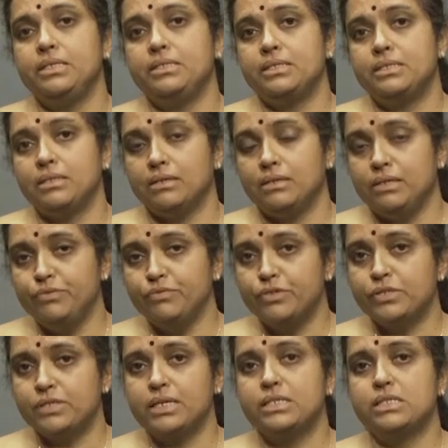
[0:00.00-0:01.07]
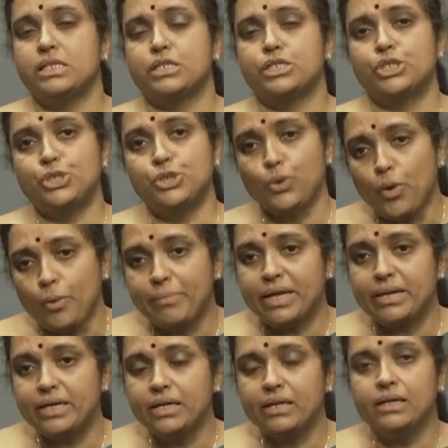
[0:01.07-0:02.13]
these lymphocytes are so
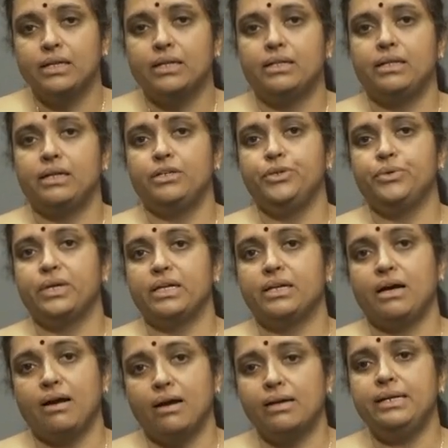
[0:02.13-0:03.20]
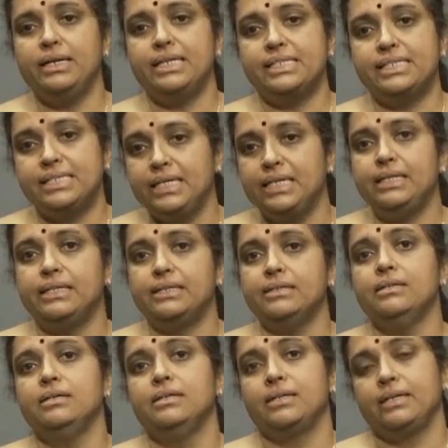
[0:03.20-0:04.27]
many that you can hardly see
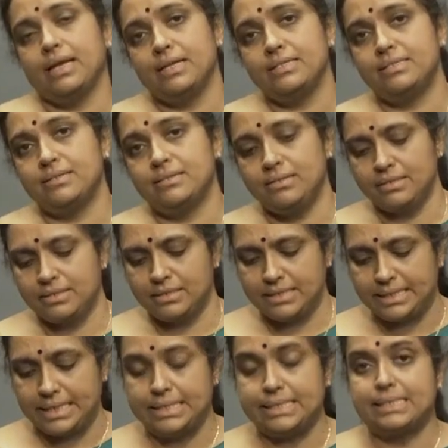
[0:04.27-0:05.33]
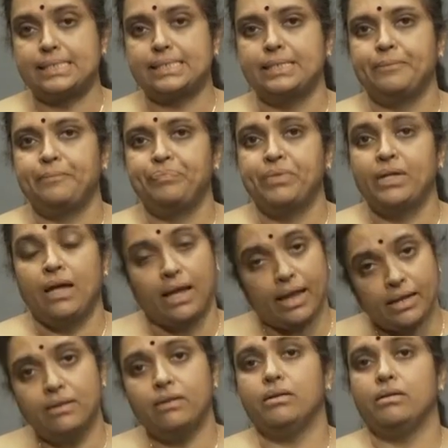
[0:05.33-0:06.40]
the cancerous cells.
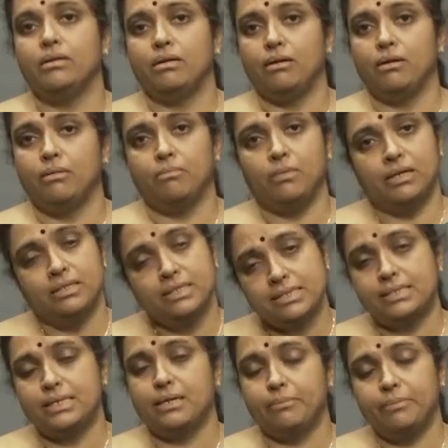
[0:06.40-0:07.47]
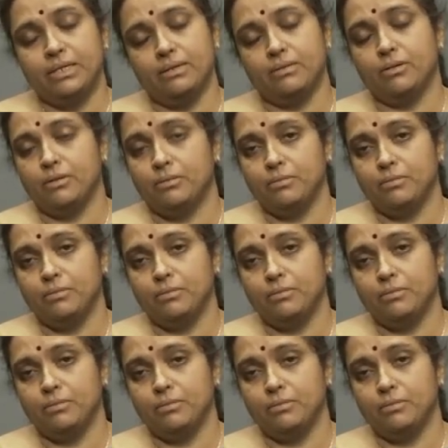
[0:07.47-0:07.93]
And importantly,